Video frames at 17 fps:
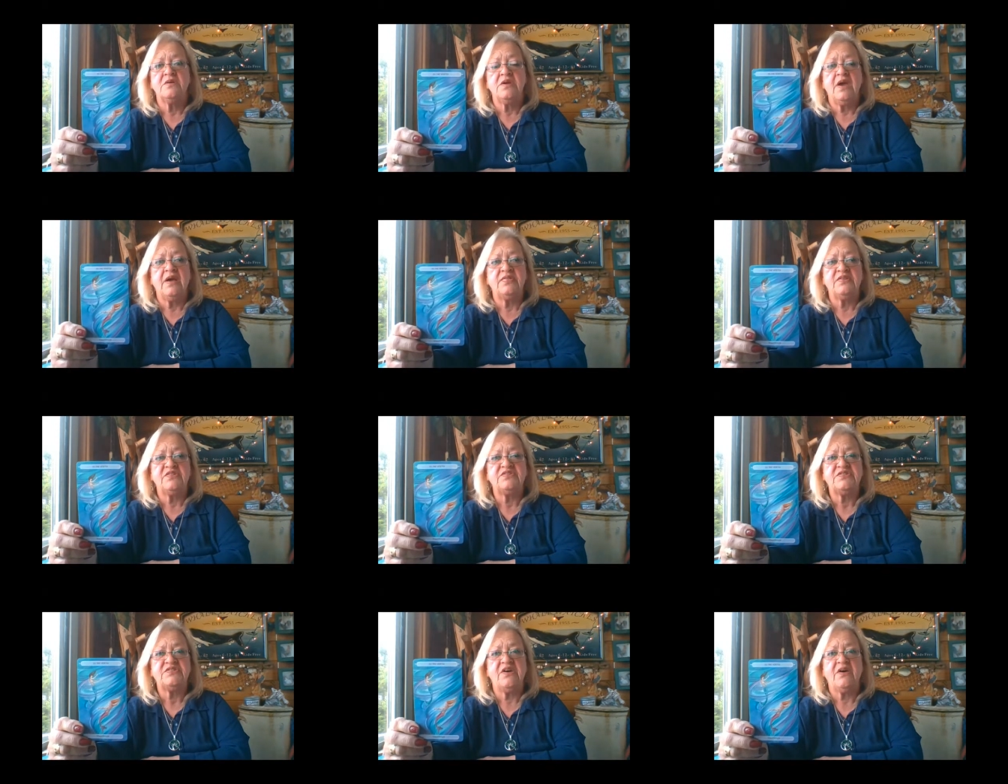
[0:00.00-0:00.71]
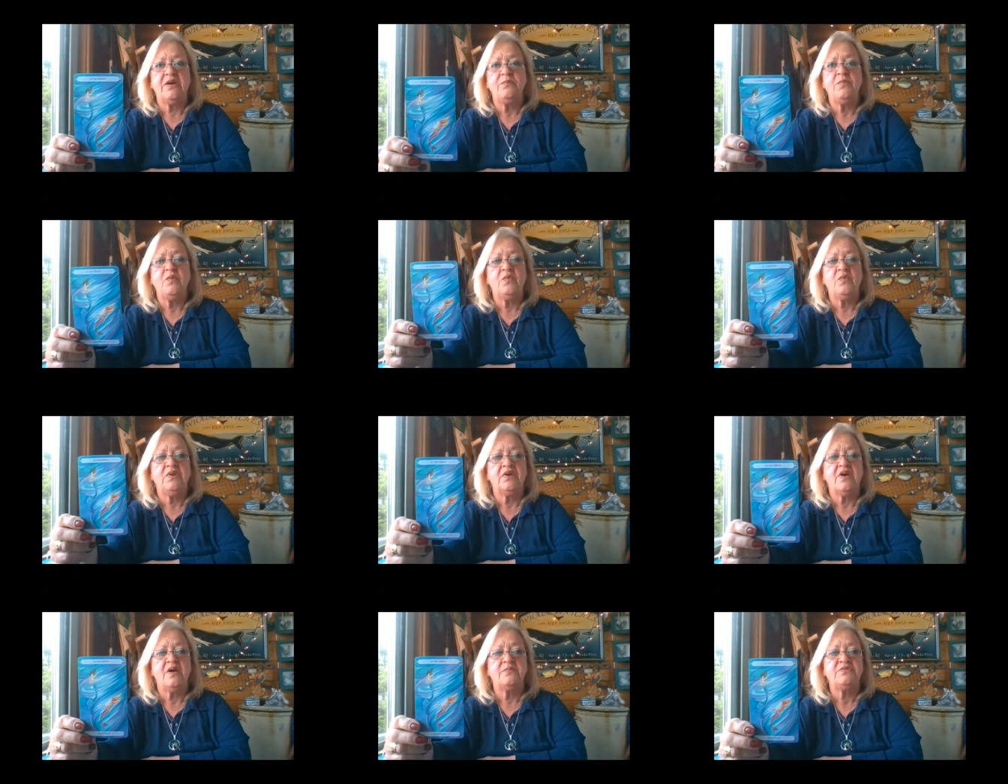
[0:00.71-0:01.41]
at this time when
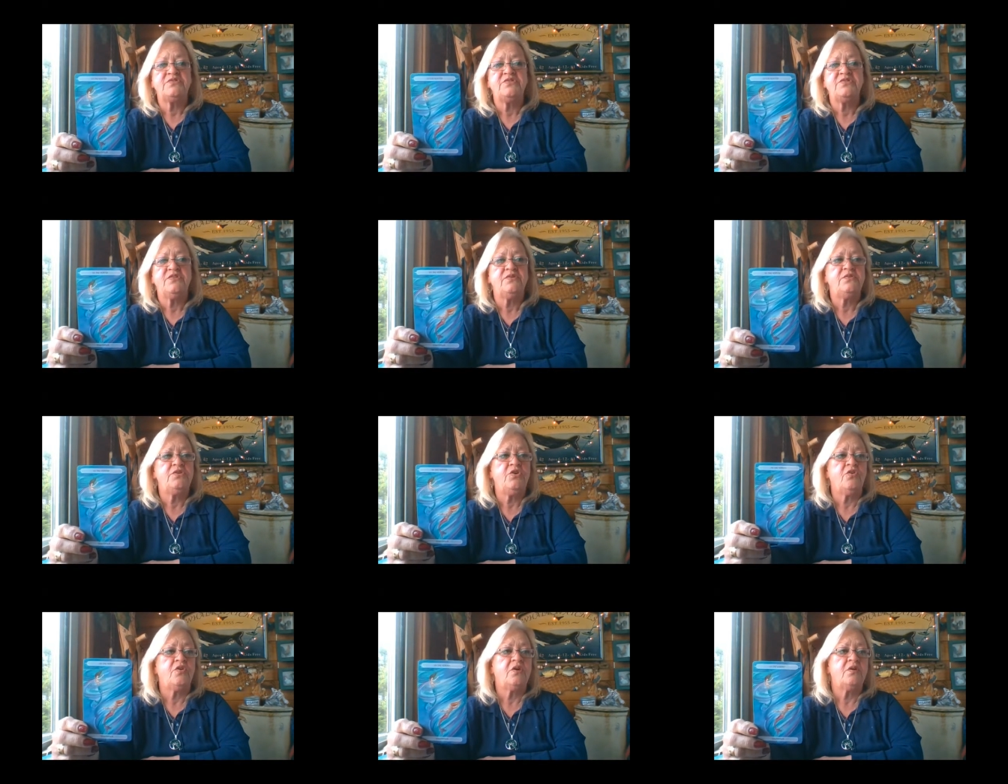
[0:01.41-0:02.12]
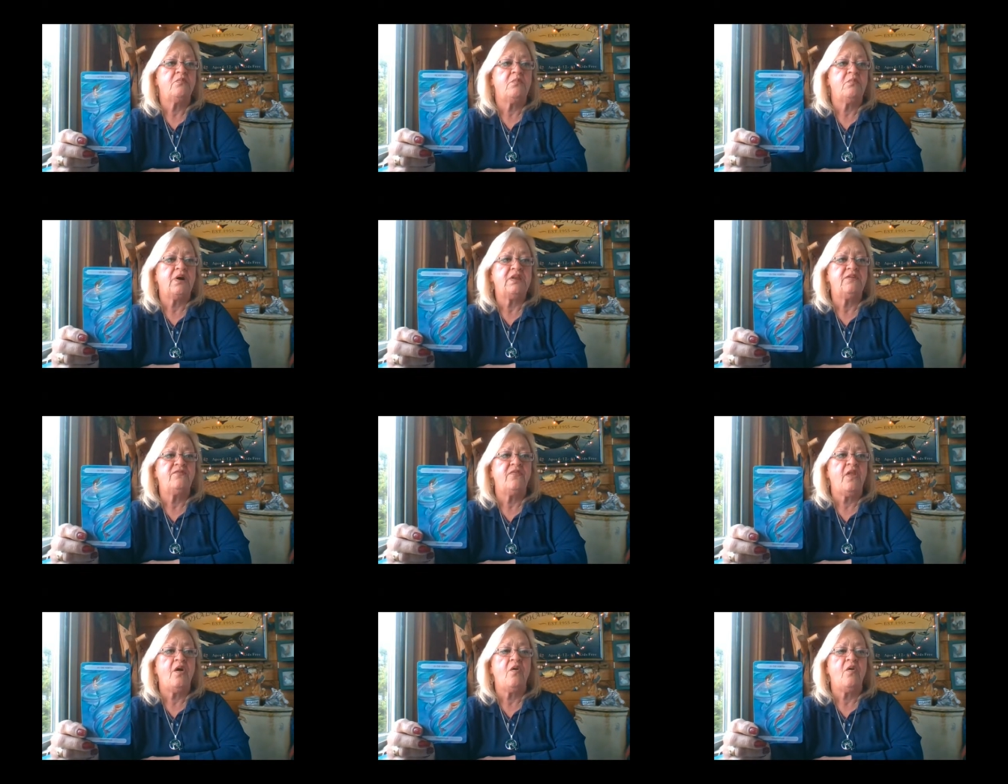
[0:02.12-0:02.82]
it comes to your money
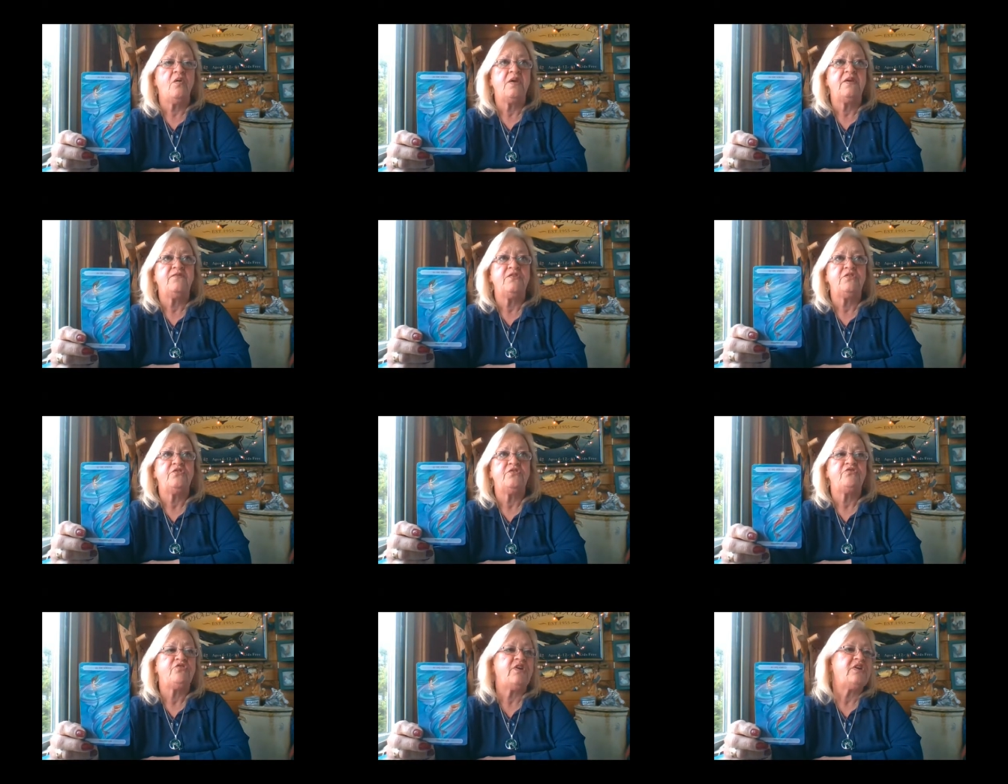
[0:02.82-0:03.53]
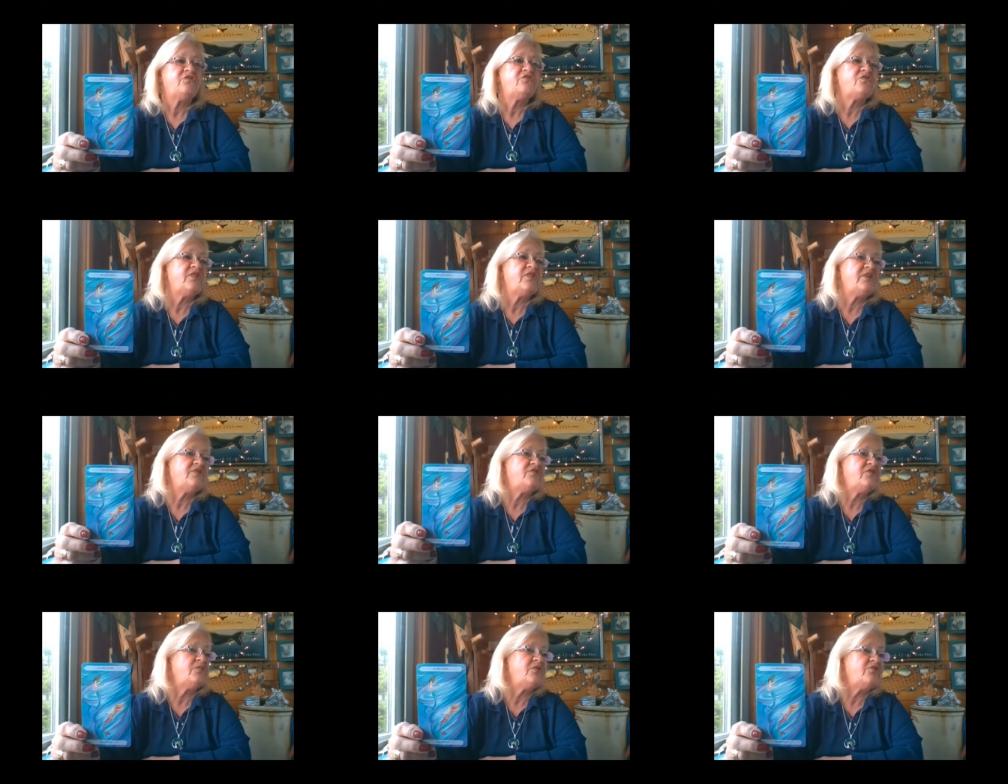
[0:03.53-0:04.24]
flow. If you could change
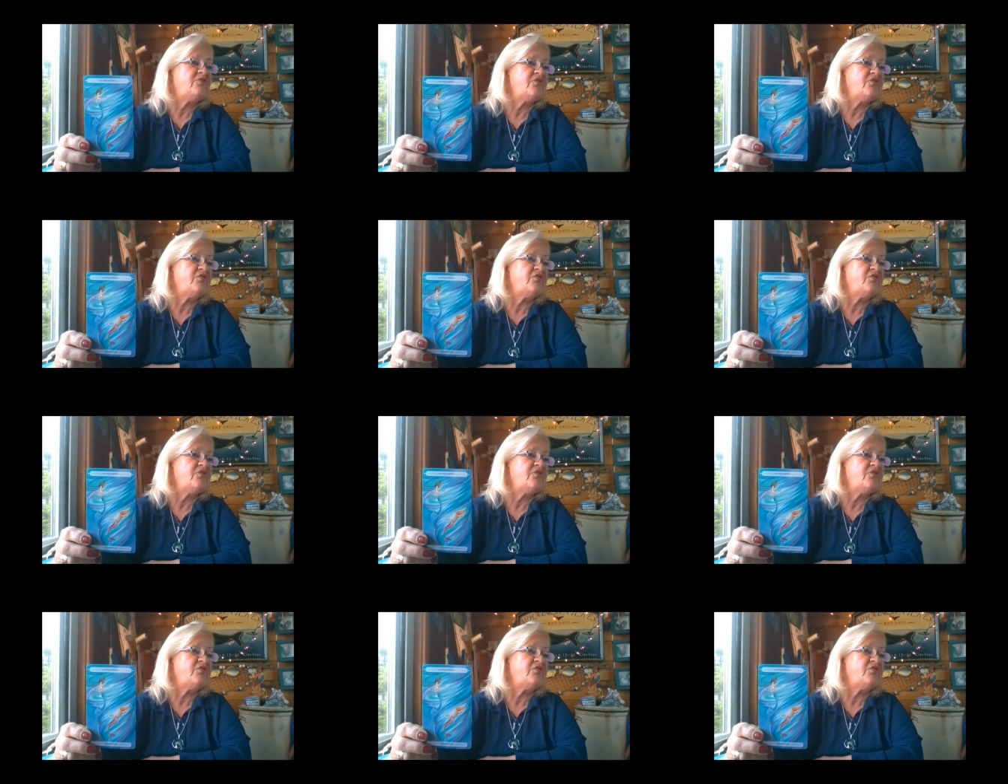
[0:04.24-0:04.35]
things, you would